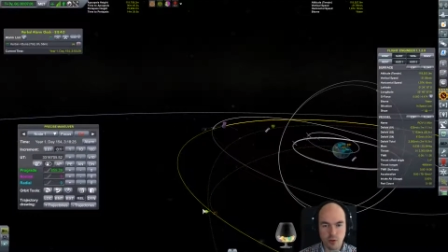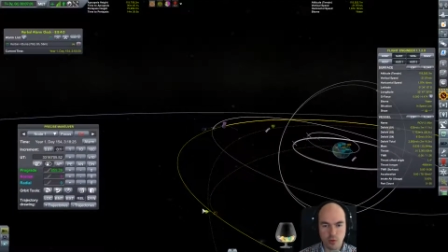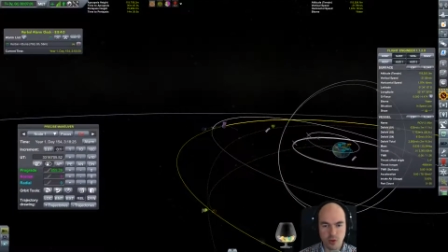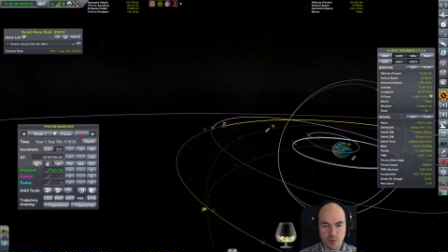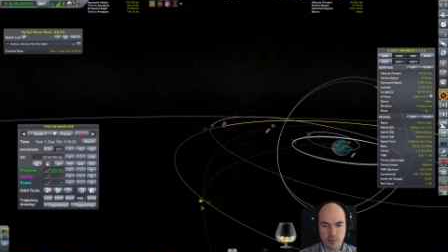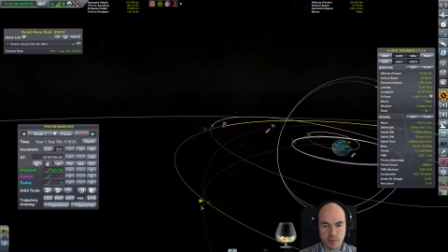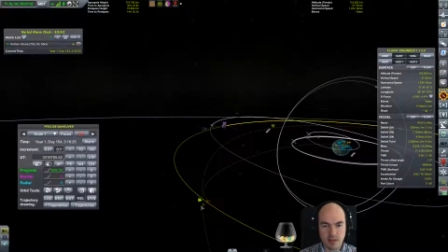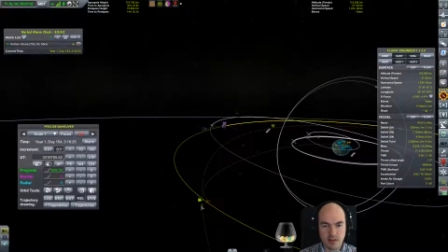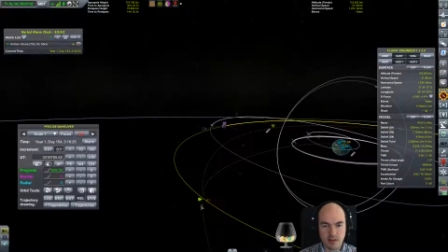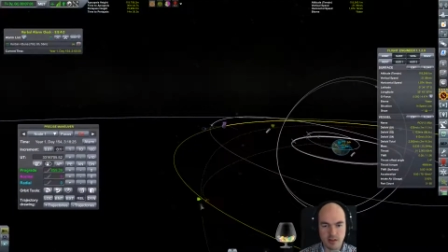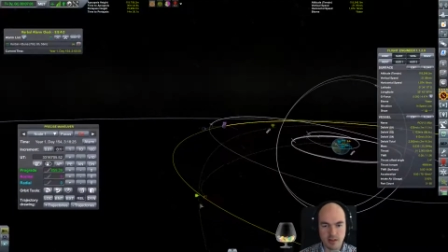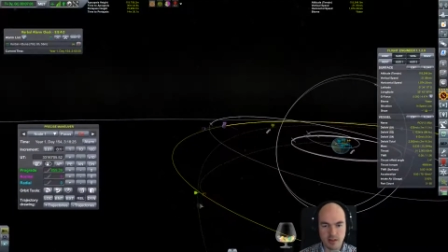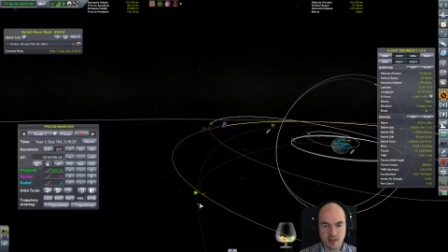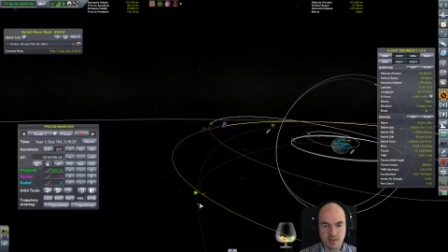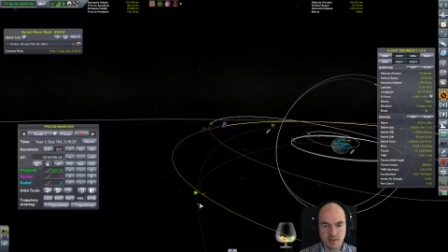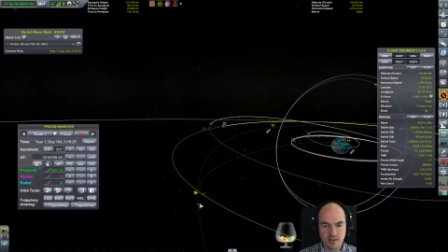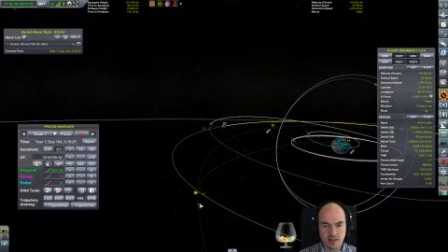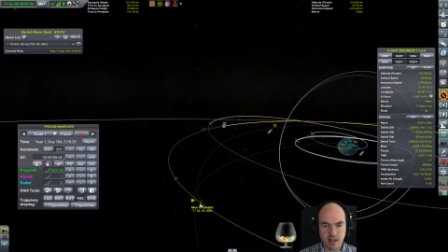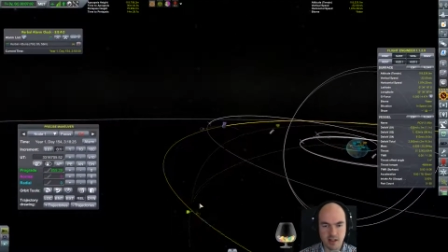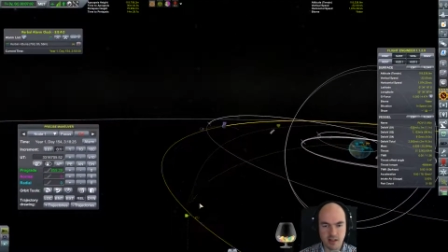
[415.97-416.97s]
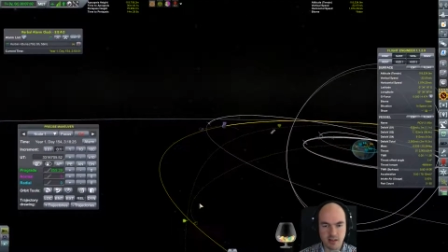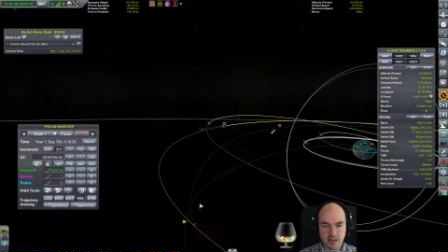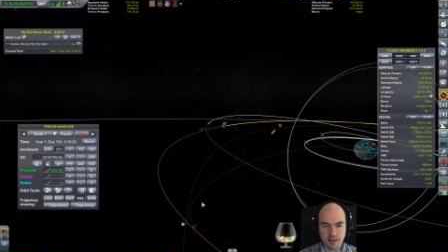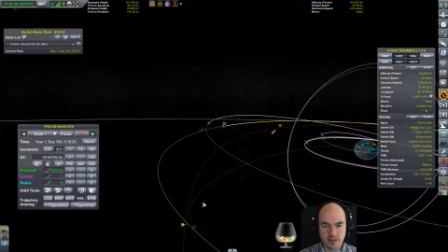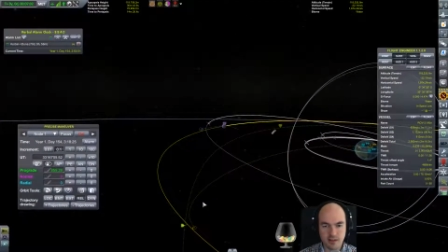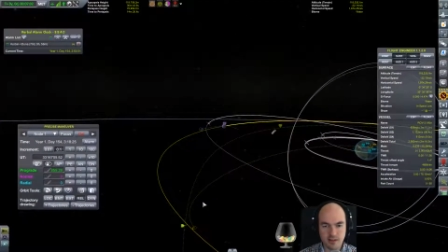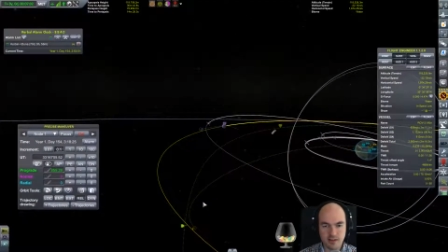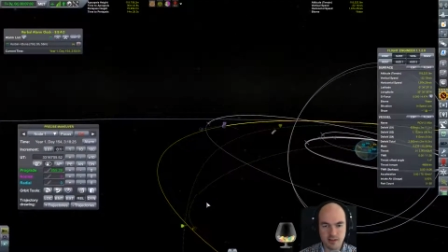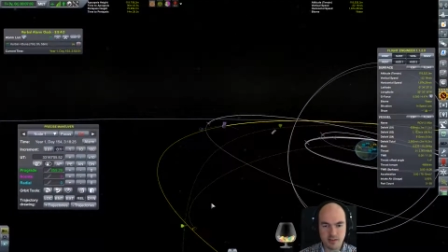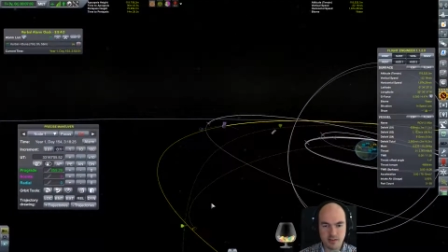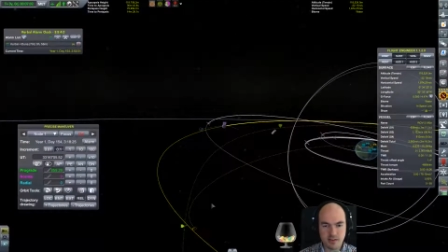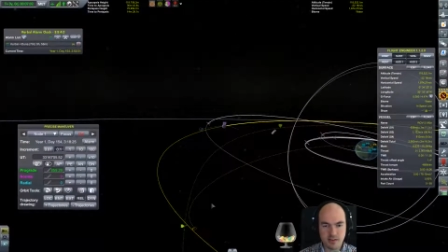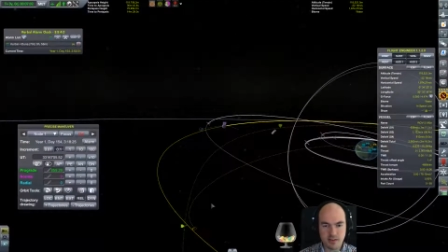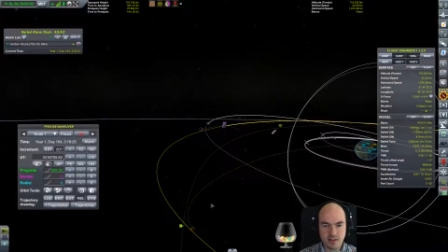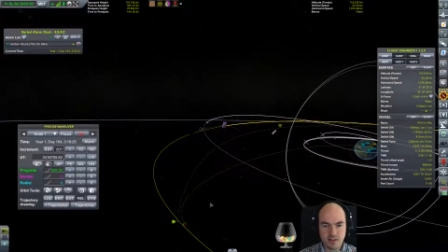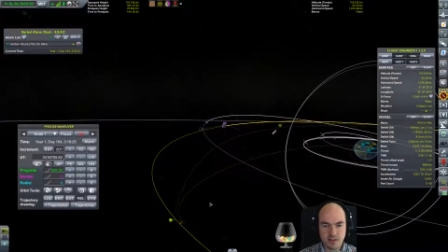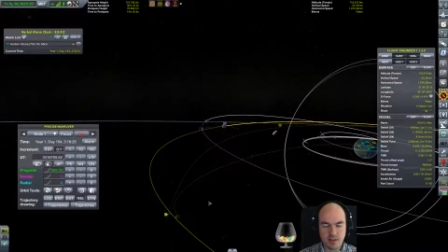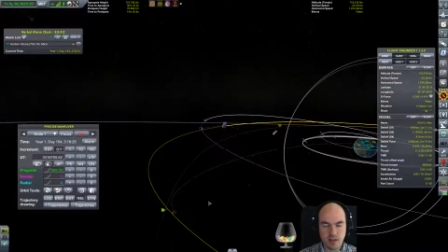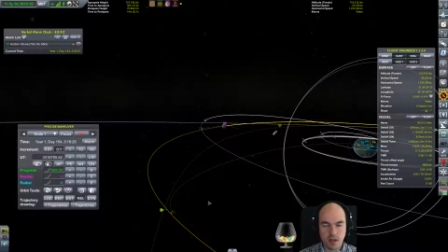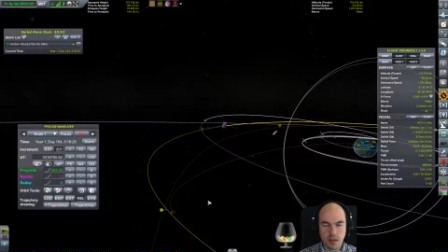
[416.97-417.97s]
what I mean. Exactly. This is the
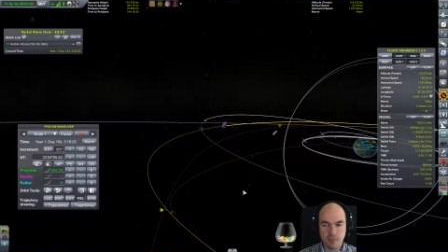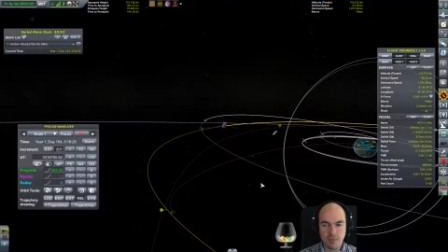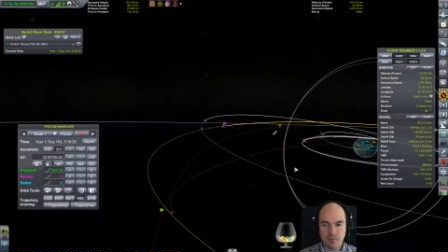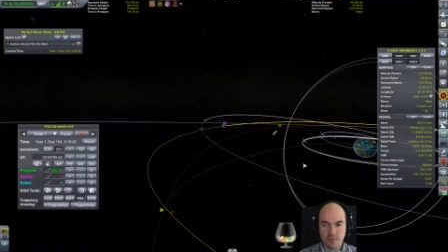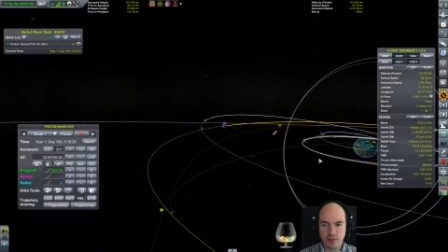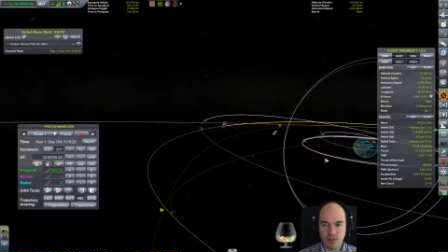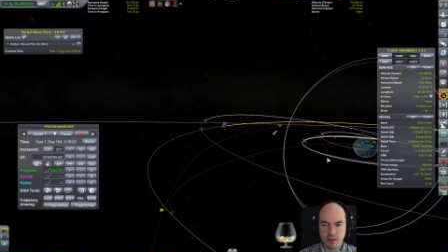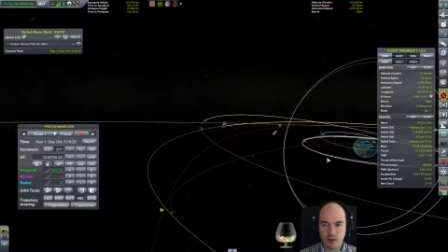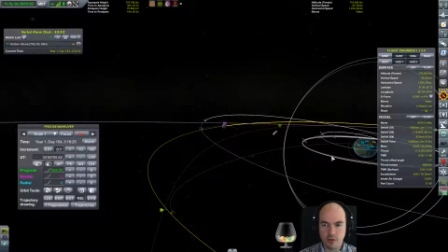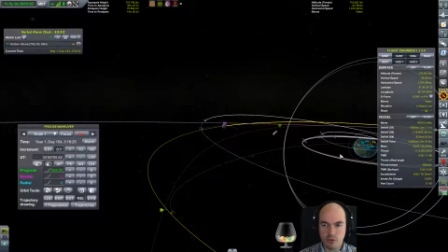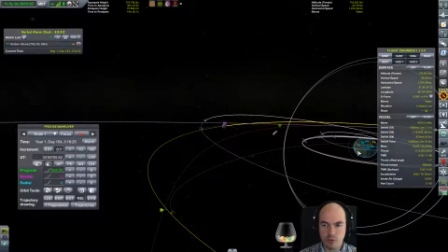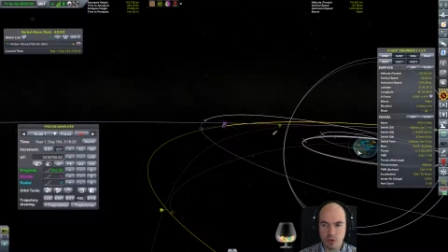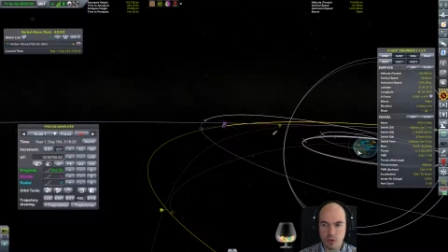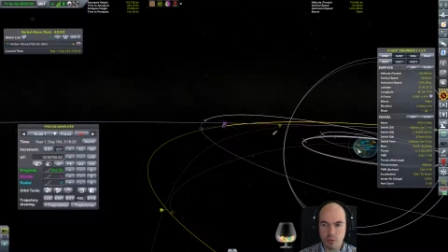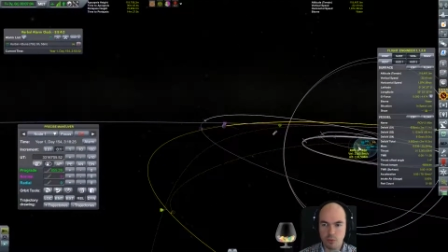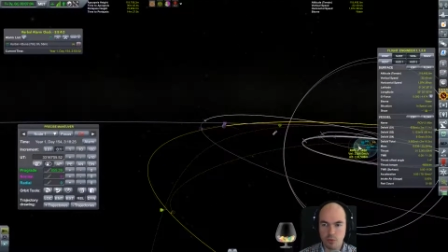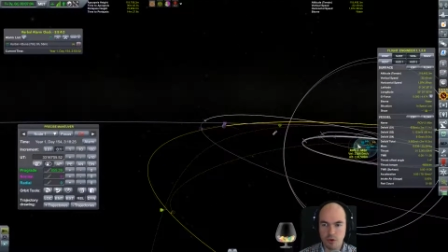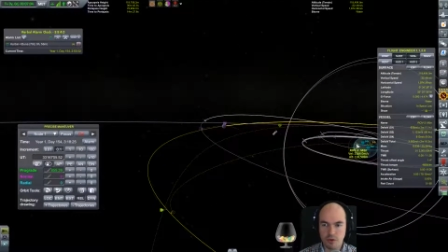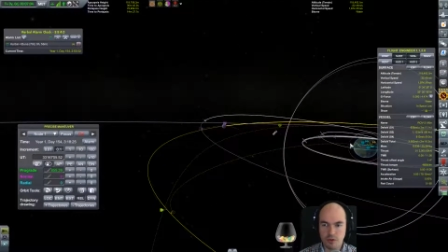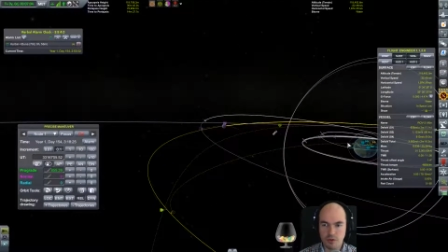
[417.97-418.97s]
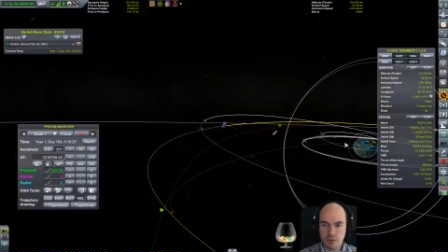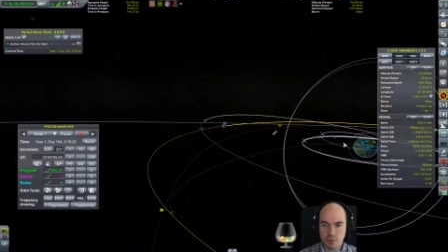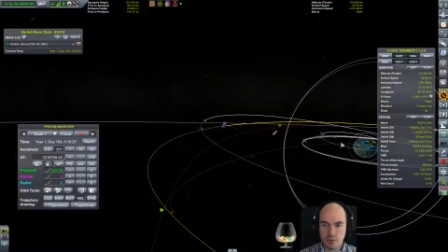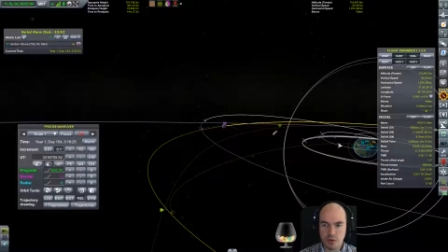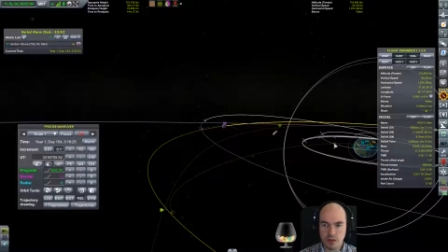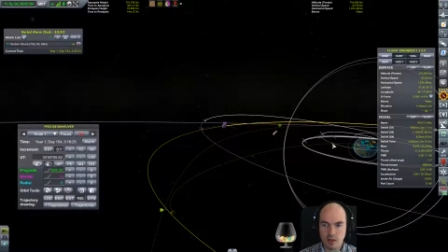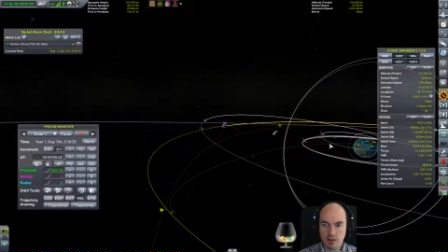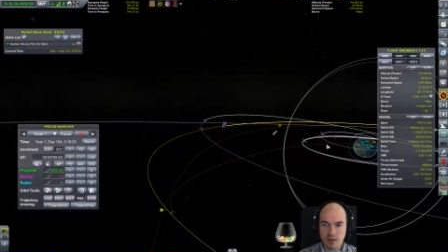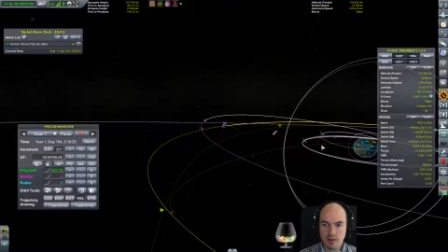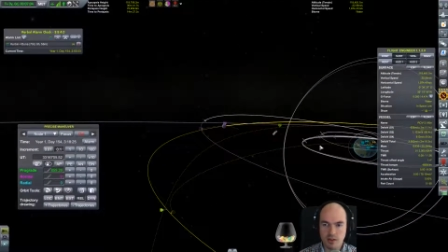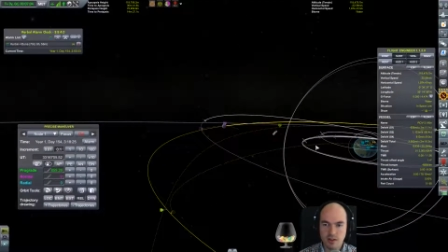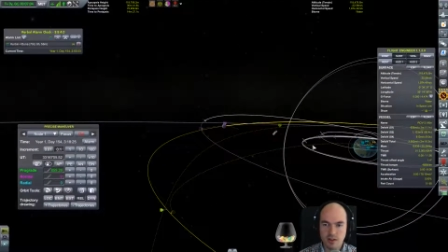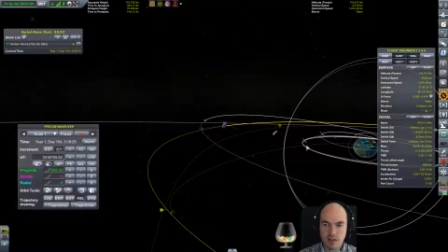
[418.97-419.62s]
type of encounter I want, where